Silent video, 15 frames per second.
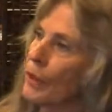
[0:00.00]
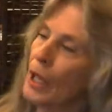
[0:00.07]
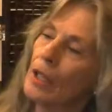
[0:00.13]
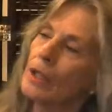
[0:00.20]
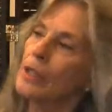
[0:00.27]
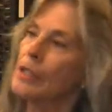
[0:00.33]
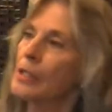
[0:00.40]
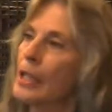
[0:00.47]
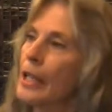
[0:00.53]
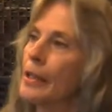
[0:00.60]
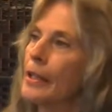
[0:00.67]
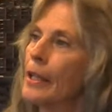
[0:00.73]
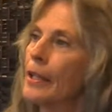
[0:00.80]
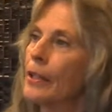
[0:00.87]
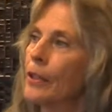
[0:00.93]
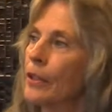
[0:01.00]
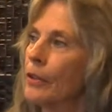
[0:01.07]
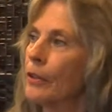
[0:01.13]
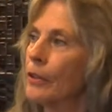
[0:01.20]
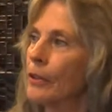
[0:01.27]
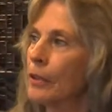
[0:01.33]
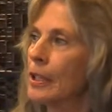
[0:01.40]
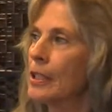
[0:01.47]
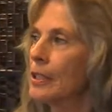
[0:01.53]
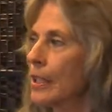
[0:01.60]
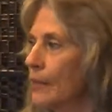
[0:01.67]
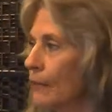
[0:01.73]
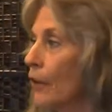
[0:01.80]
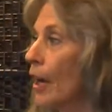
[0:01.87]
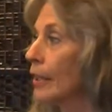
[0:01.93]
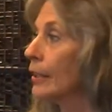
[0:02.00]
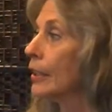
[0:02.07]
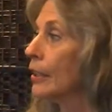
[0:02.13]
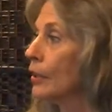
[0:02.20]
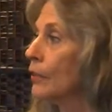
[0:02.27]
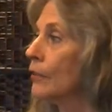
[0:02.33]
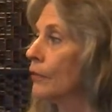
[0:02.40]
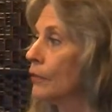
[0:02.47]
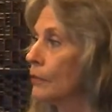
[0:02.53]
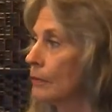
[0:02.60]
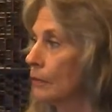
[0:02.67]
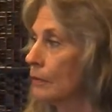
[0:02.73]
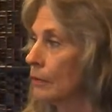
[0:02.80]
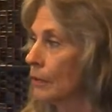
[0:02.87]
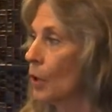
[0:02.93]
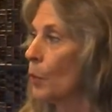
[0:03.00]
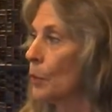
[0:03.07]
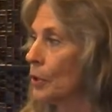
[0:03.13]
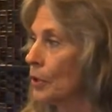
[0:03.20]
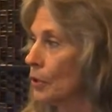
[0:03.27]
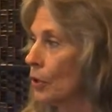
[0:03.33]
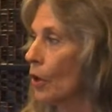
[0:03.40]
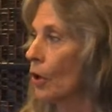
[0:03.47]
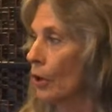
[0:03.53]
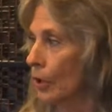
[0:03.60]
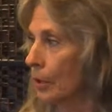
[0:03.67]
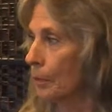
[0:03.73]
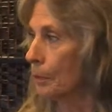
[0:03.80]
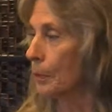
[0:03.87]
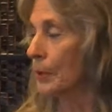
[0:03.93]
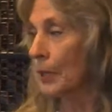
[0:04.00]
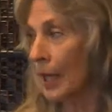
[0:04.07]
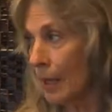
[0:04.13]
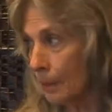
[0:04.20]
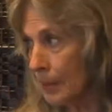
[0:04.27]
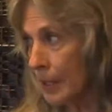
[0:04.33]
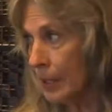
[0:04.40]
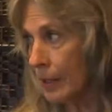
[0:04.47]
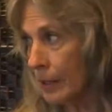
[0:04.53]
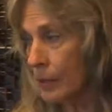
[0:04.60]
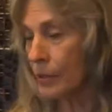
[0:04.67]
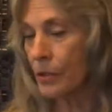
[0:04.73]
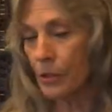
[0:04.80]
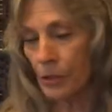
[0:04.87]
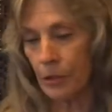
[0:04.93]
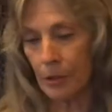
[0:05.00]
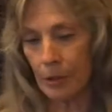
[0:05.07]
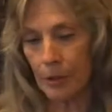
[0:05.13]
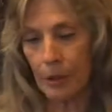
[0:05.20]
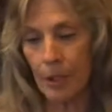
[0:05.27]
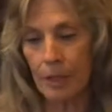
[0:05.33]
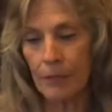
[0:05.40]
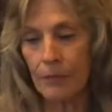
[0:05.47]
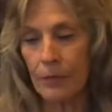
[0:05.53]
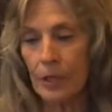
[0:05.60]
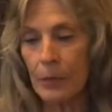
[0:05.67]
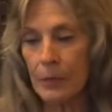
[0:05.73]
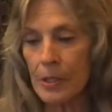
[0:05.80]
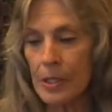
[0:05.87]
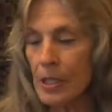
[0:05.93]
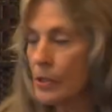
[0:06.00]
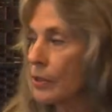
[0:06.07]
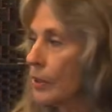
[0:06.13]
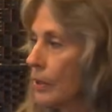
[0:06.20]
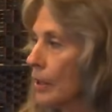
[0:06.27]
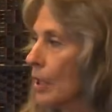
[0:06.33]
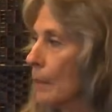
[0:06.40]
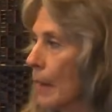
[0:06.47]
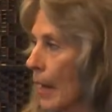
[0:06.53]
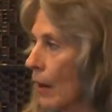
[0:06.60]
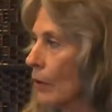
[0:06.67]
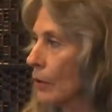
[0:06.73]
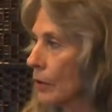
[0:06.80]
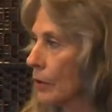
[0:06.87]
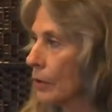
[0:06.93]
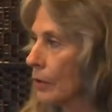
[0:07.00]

let's say that, you, let's say finally you've opened your heart, but that means you're, a lot of frequencies are going to come out.